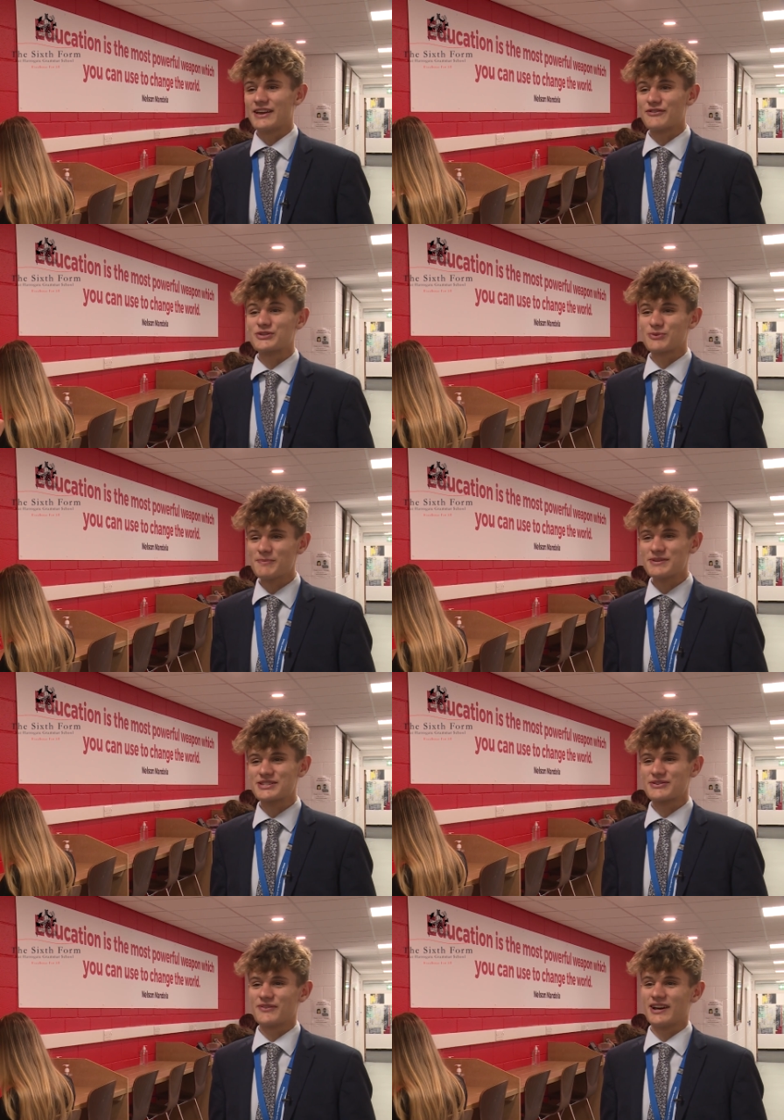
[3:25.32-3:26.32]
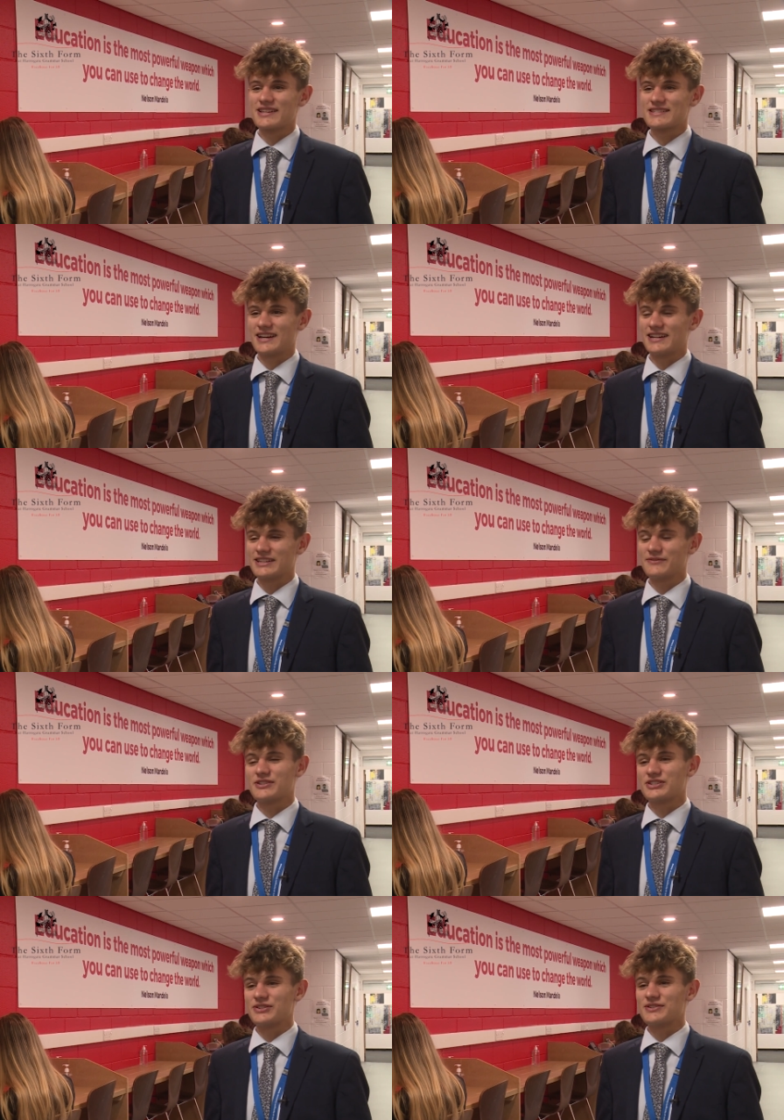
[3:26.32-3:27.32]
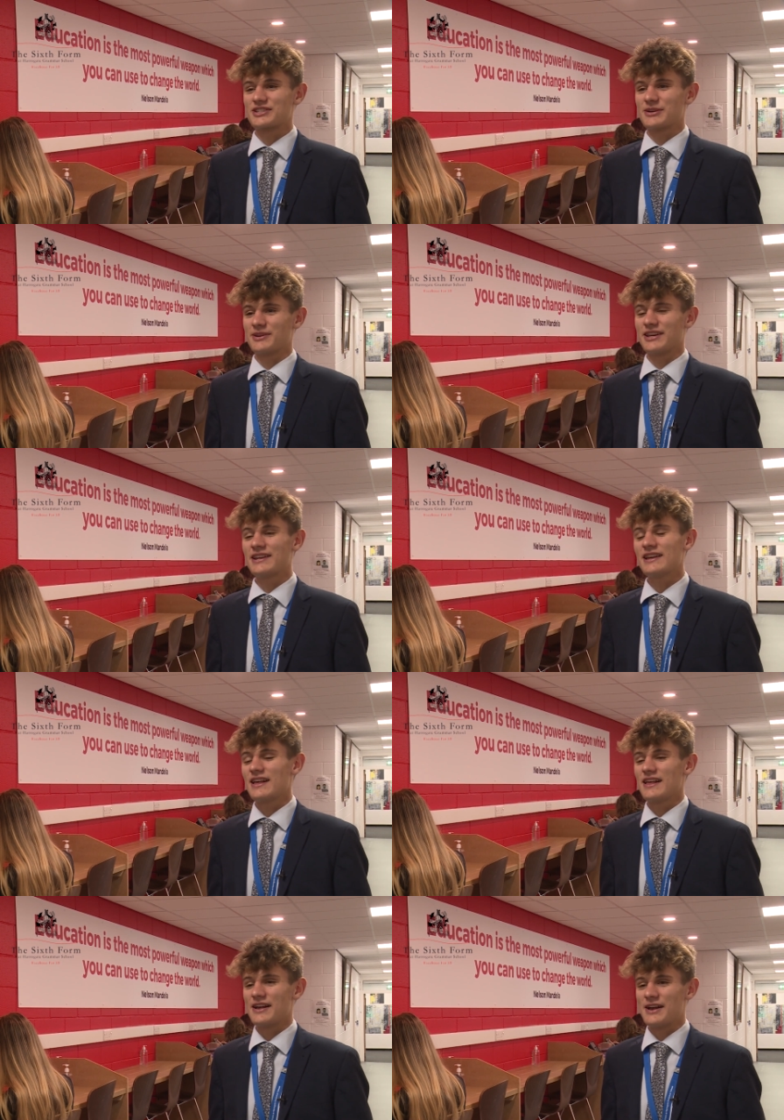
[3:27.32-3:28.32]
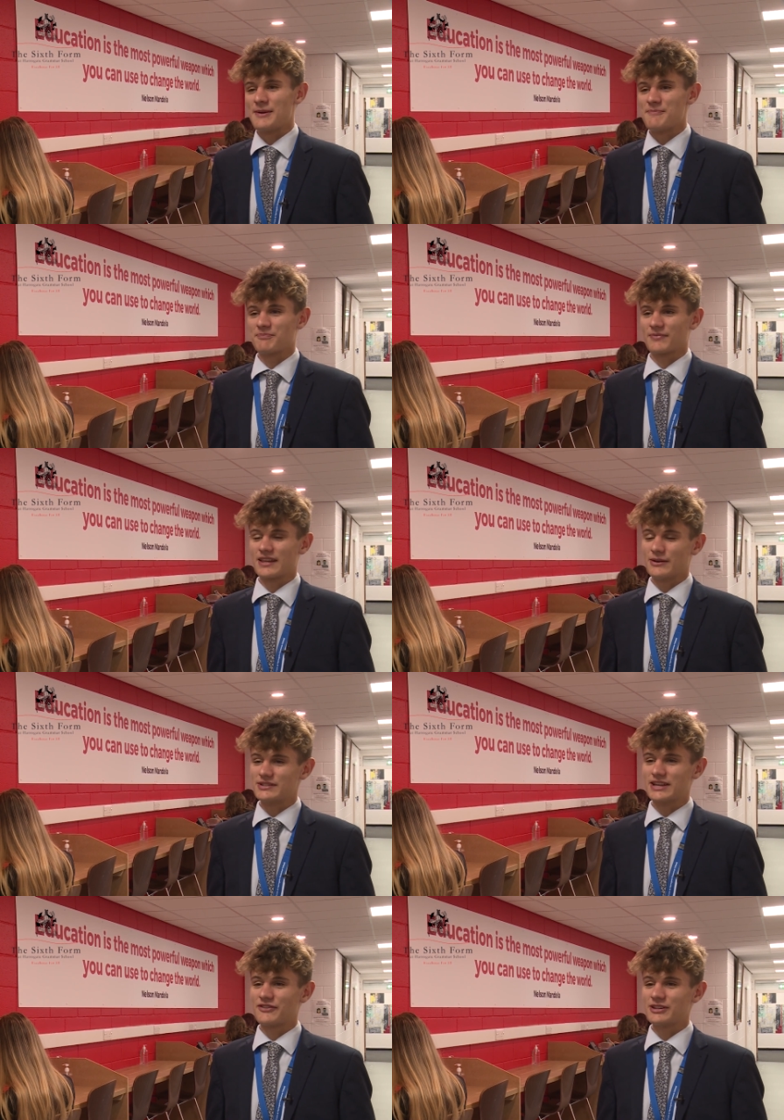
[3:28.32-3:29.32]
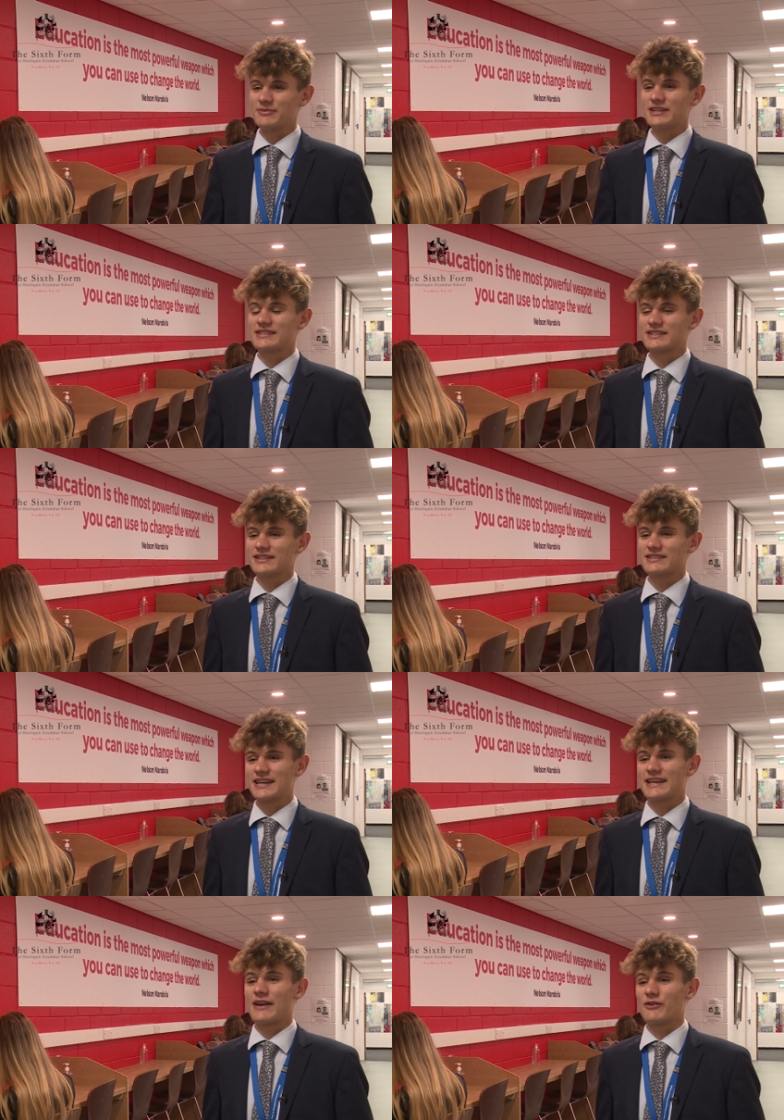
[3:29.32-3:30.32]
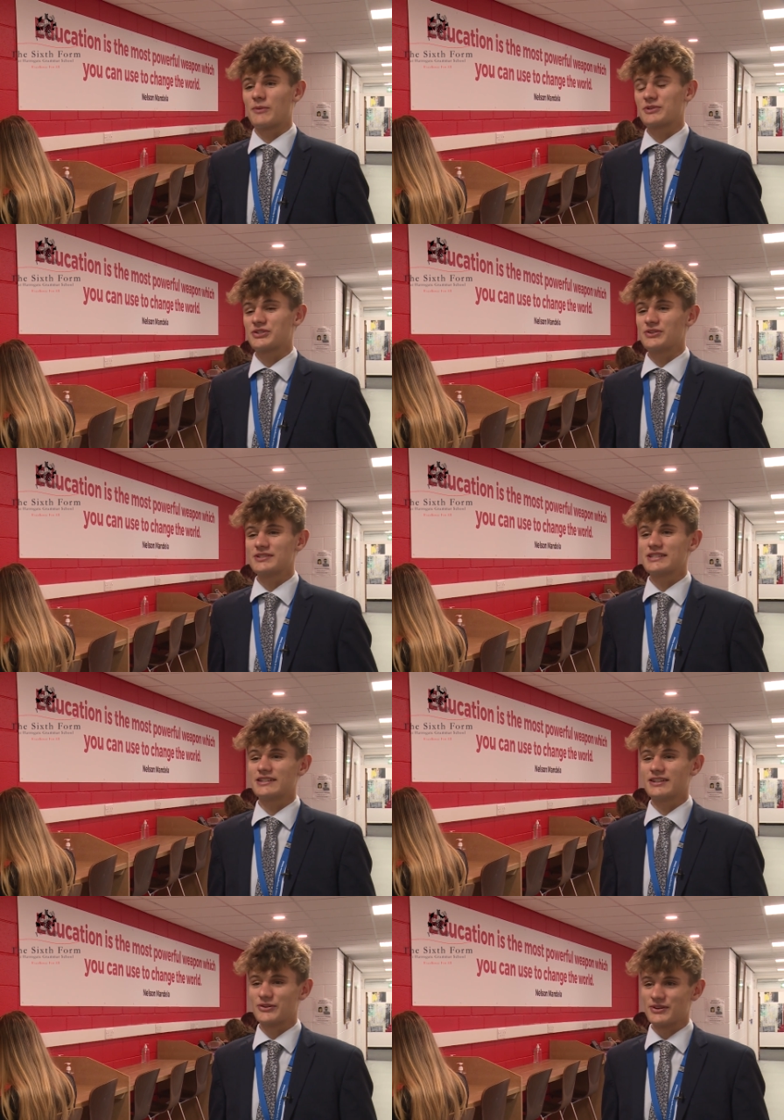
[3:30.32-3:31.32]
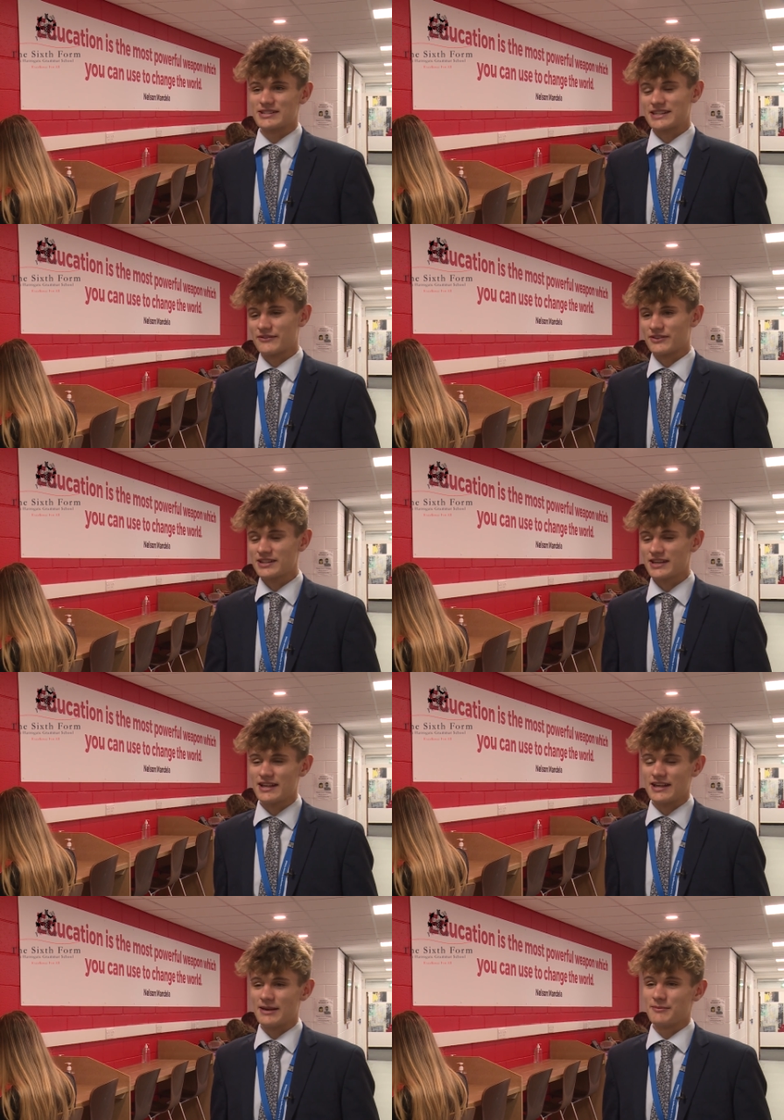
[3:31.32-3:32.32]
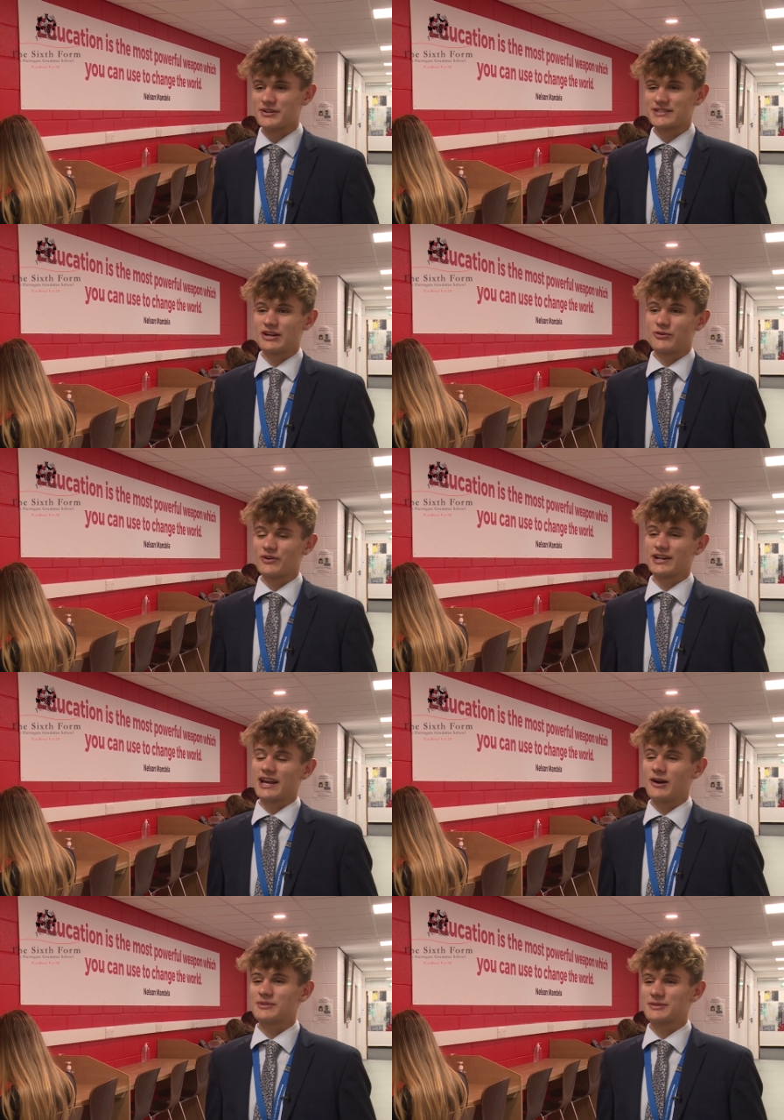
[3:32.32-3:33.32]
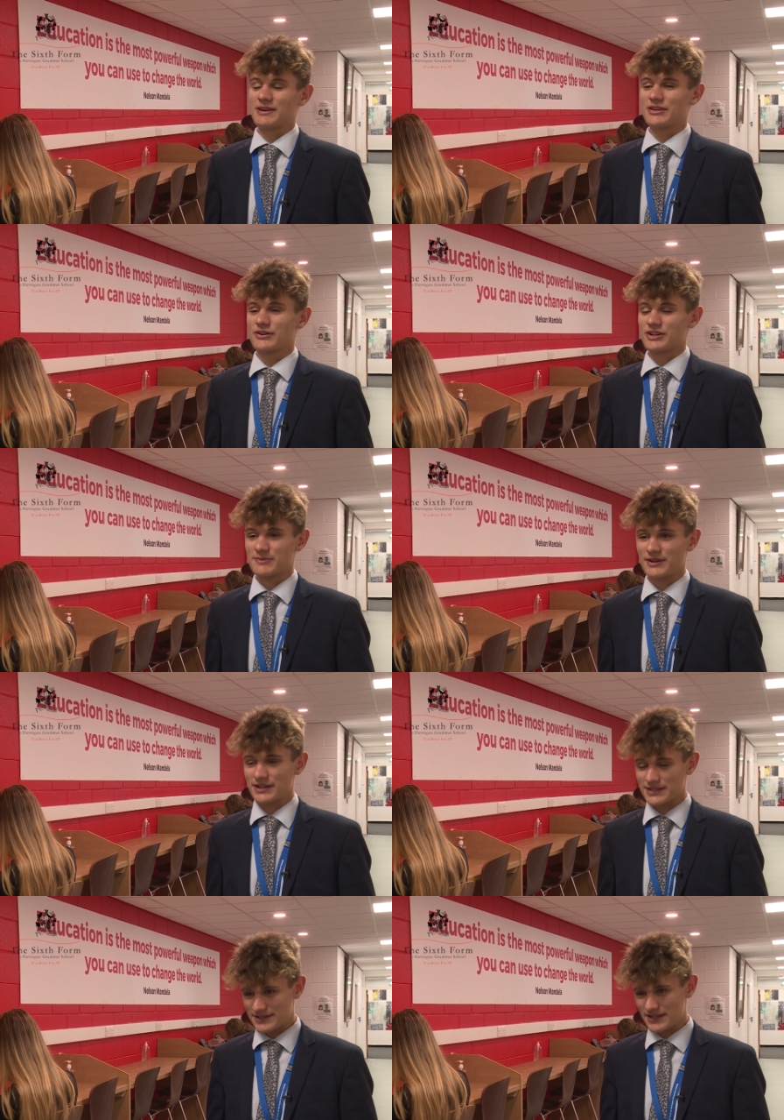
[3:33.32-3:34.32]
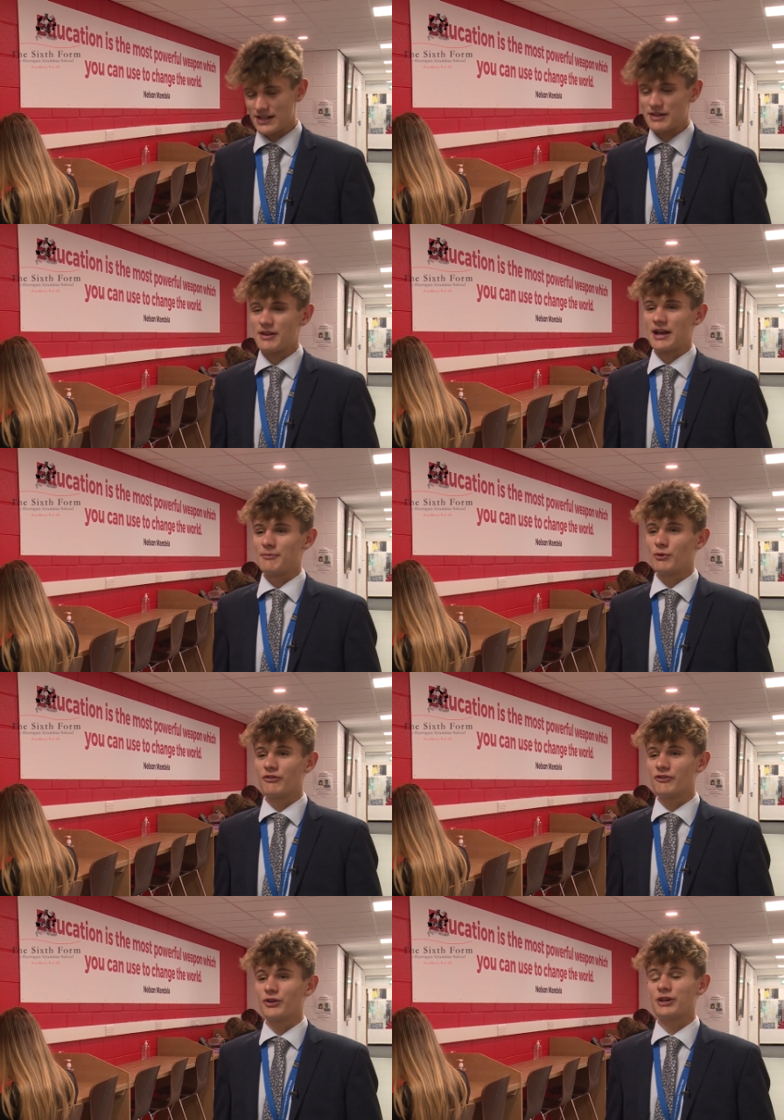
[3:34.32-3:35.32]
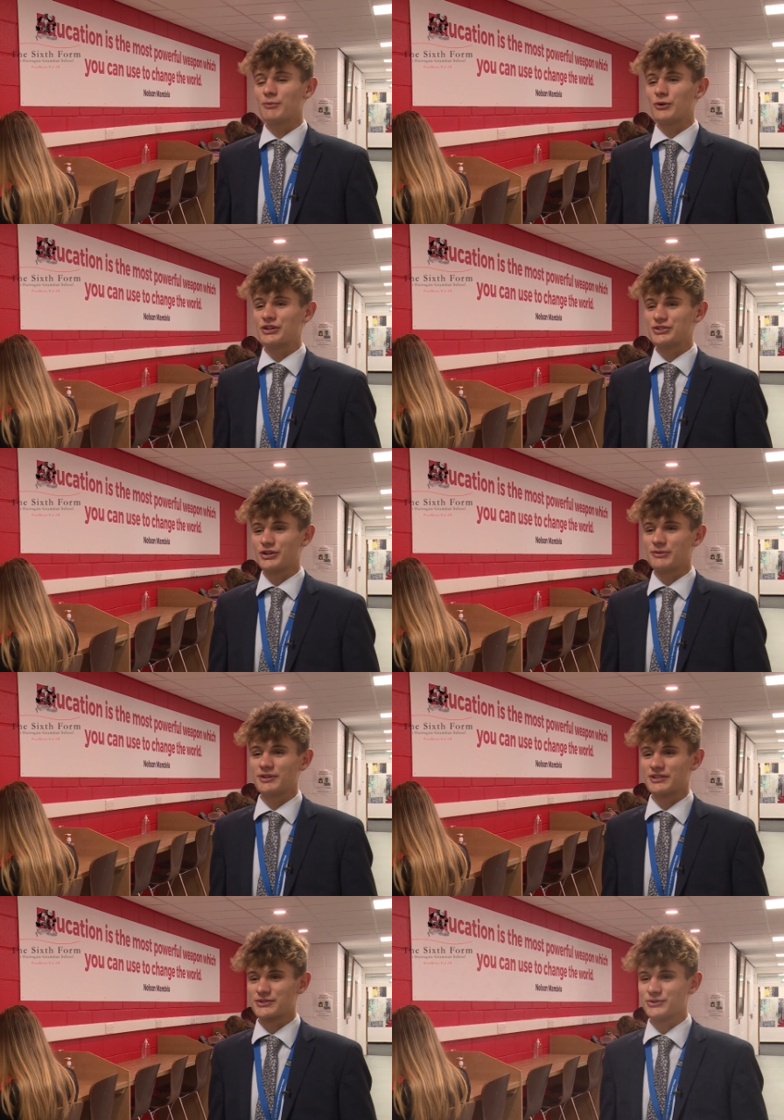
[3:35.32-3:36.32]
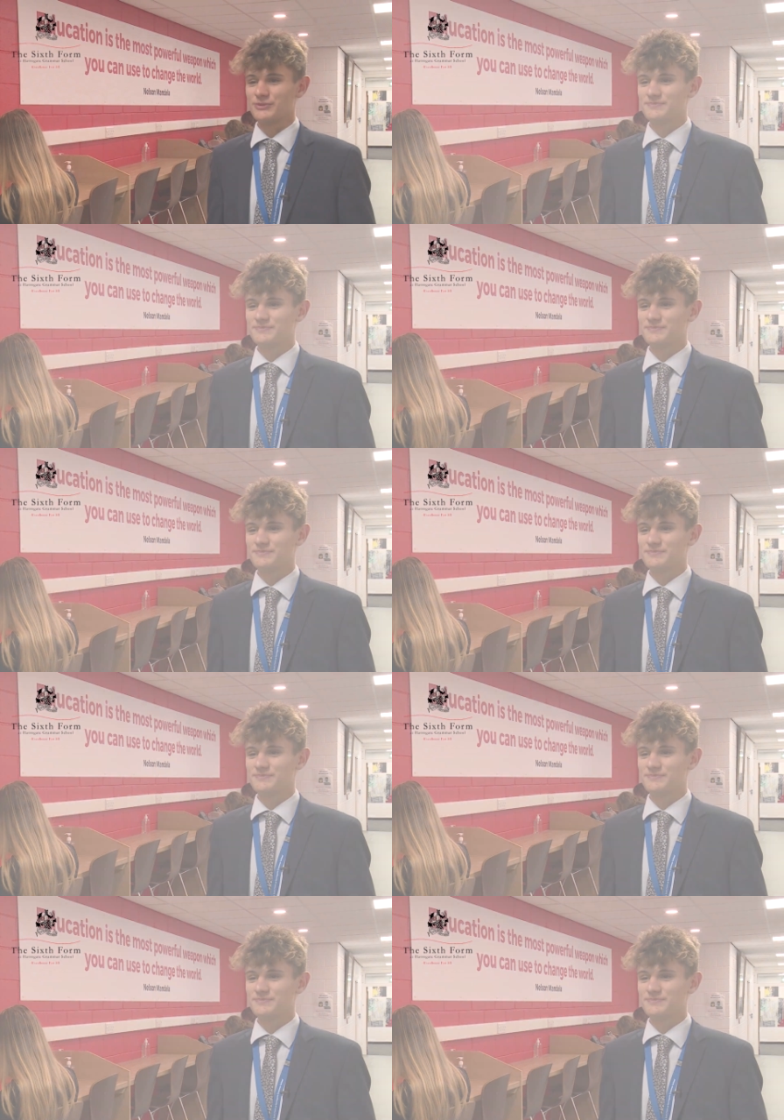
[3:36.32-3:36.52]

if there's one piece of advice that I'd give to students coming in, um, it would definitely be to take every opportunity that there is given um, because that will really help to make your experience uh, more full and more enjoyable at school.